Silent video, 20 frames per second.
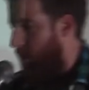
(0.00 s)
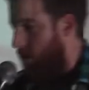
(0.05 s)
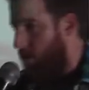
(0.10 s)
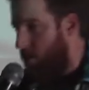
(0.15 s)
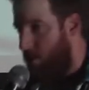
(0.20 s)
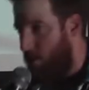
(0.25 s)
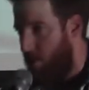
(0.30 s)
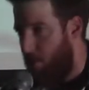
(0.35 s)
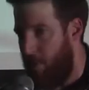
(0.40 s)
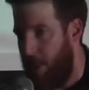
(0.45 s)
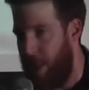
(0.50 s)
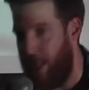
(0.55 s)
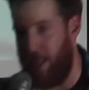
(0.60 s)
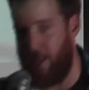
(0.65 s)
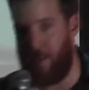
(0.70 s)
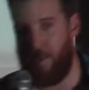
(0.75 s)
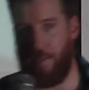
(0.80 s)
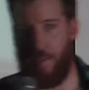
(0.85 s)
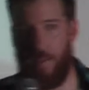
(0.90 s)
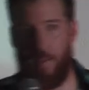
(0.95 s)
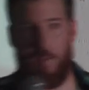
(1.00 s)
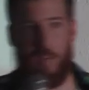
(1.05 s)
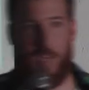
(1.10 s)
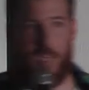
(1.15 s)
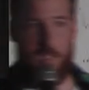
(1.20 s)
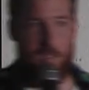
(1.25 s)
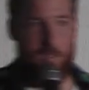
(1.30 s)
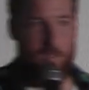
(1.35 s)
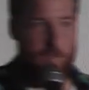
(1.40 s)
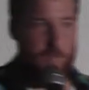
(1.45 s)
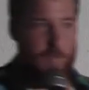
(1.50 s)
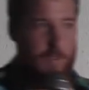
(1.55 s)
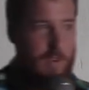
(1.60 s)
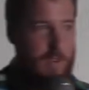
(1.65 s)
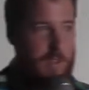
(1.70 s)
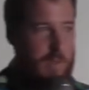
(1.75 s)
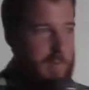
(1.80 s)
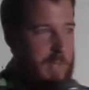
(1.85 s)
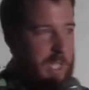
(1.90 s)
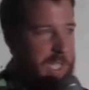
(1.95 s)
don't do meetings. Try to
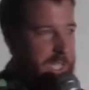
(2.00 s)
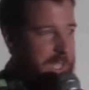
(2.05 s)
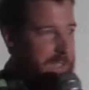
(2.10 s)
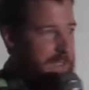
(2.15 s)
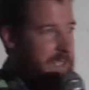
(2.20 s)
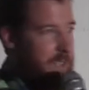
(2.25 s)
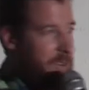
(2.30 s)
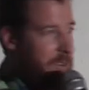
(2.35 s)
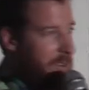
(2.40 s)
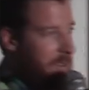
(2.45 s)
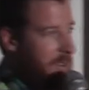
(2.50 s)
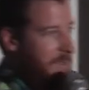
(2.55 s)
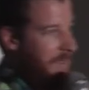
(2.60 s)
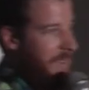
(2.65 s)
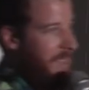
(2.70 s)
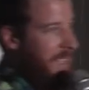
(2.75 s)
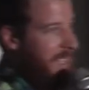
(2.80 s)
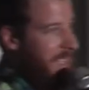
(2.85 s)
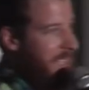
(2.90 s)
avoid meetings at all.